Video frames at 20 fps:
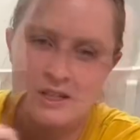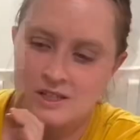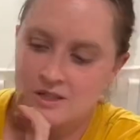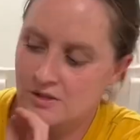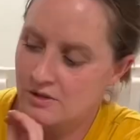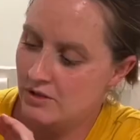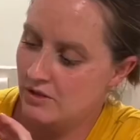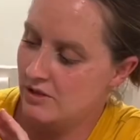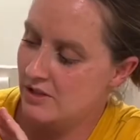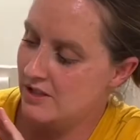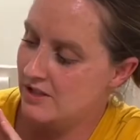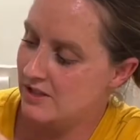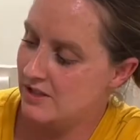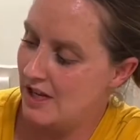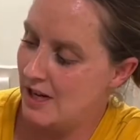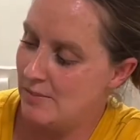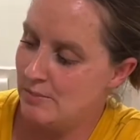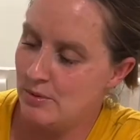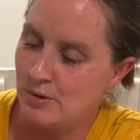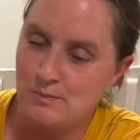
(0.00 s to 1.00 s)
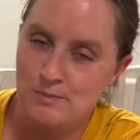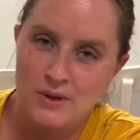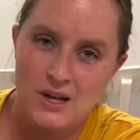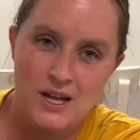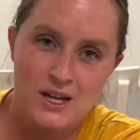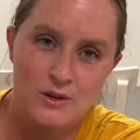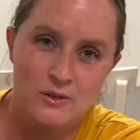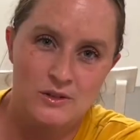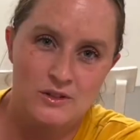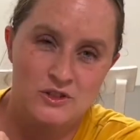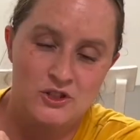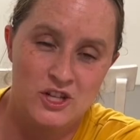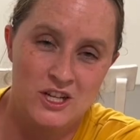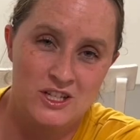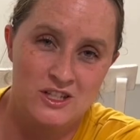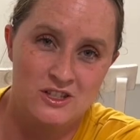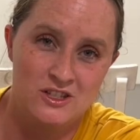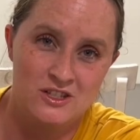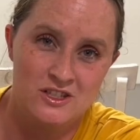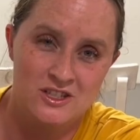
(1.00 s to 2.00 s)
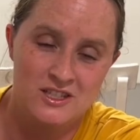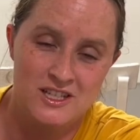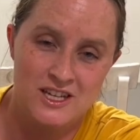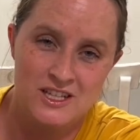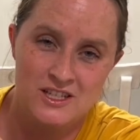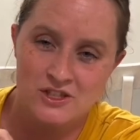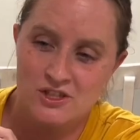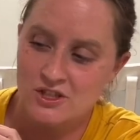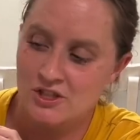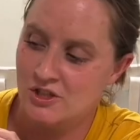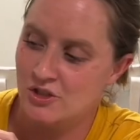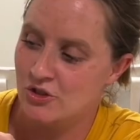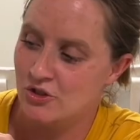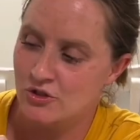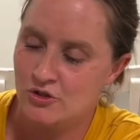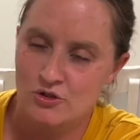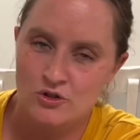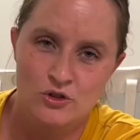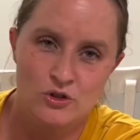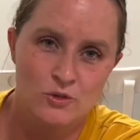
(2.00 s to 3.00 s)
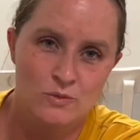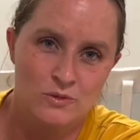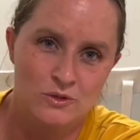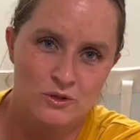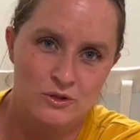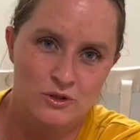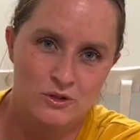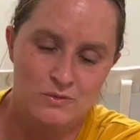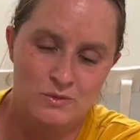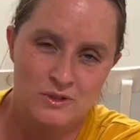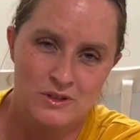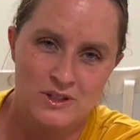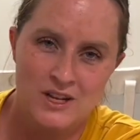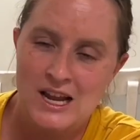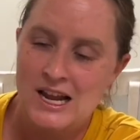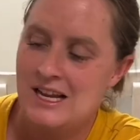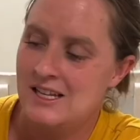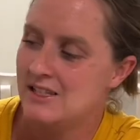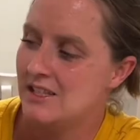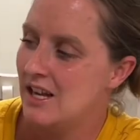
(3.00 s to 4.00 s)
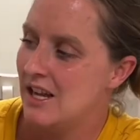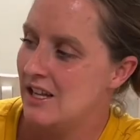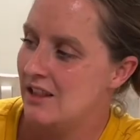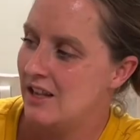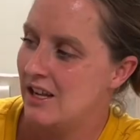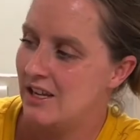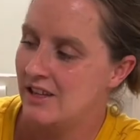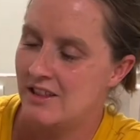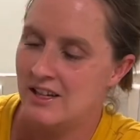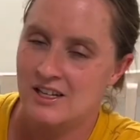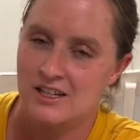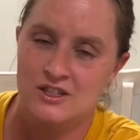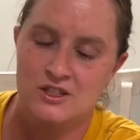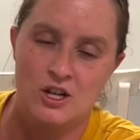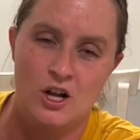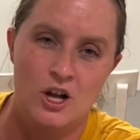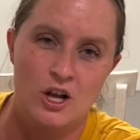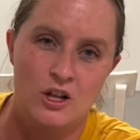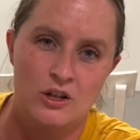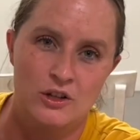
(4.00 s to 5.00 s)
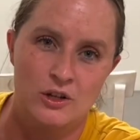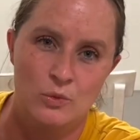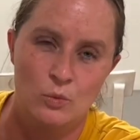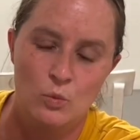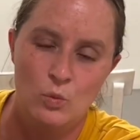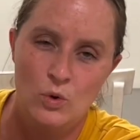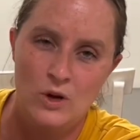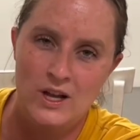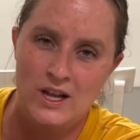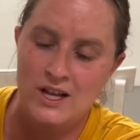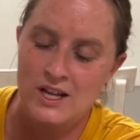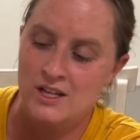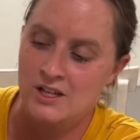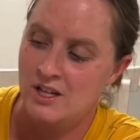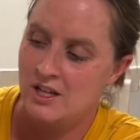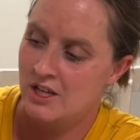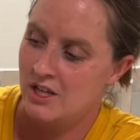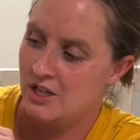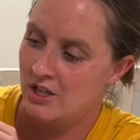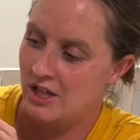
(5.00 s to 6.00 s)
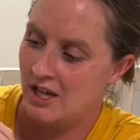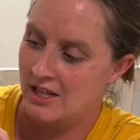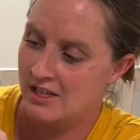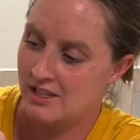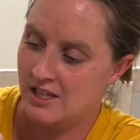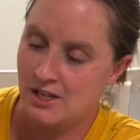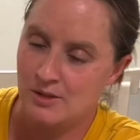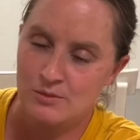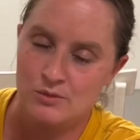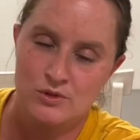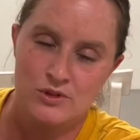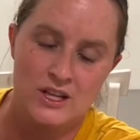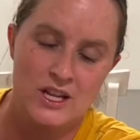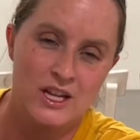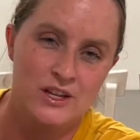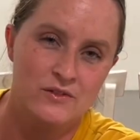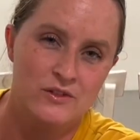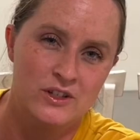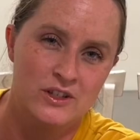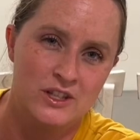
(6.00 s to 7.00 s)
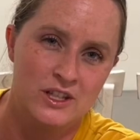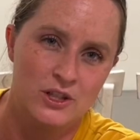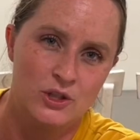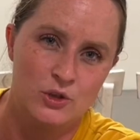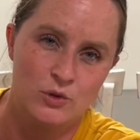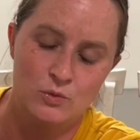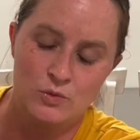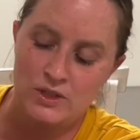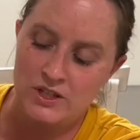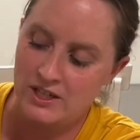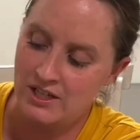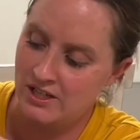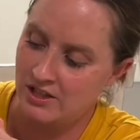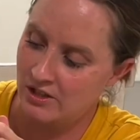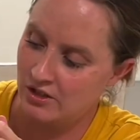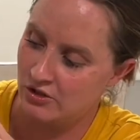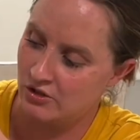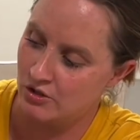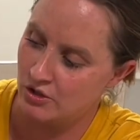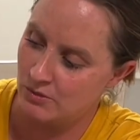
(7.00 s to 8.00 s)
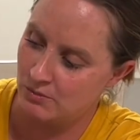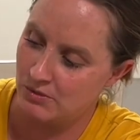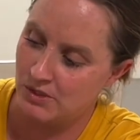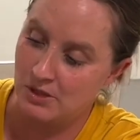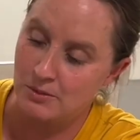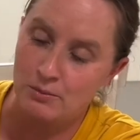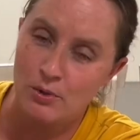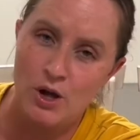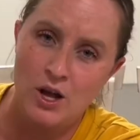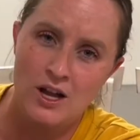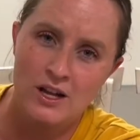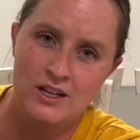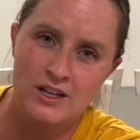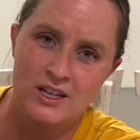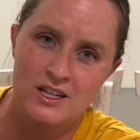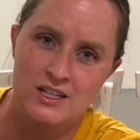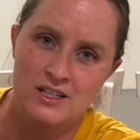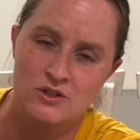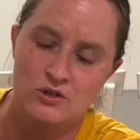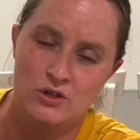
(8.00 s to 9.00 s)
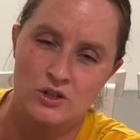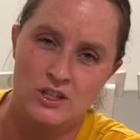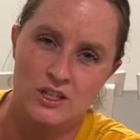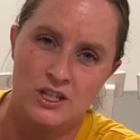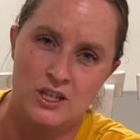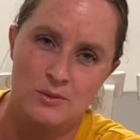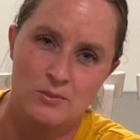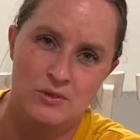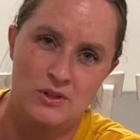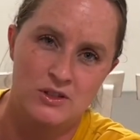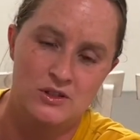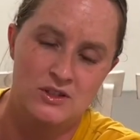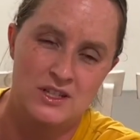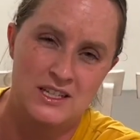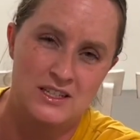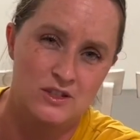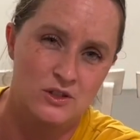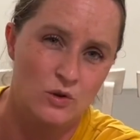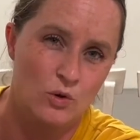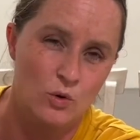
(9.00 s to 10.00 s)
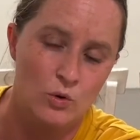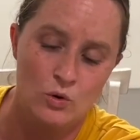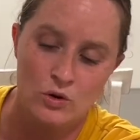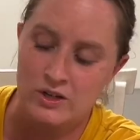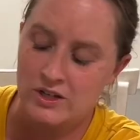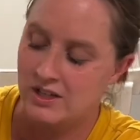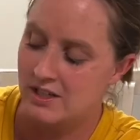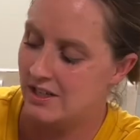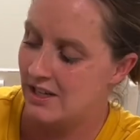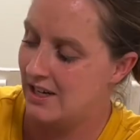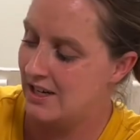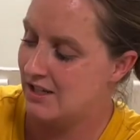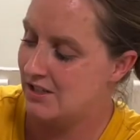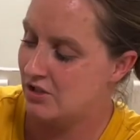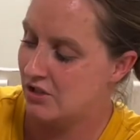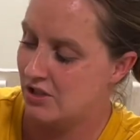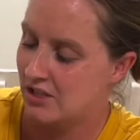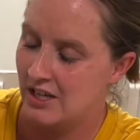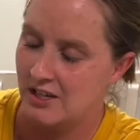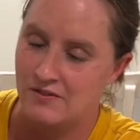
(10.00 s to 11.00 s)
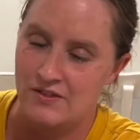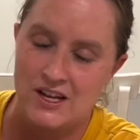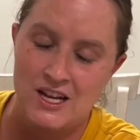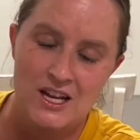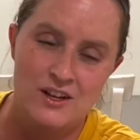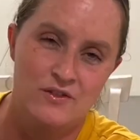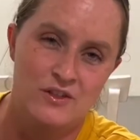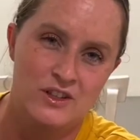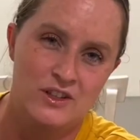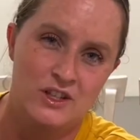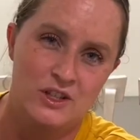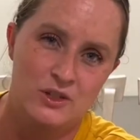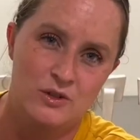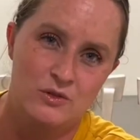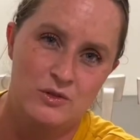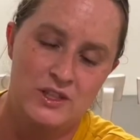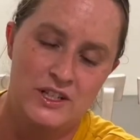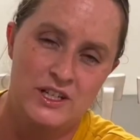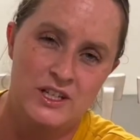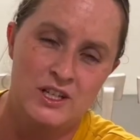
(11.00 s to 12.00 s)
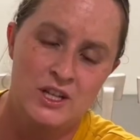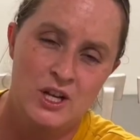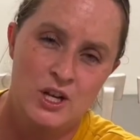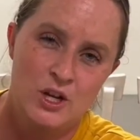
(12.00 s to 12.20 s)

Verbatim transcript: So this diaper bag with changing station is super, super nice. I like that it's all in one. It comes with everything you need. There's so many pockets. You can keep things nice and organized. You can have everything you need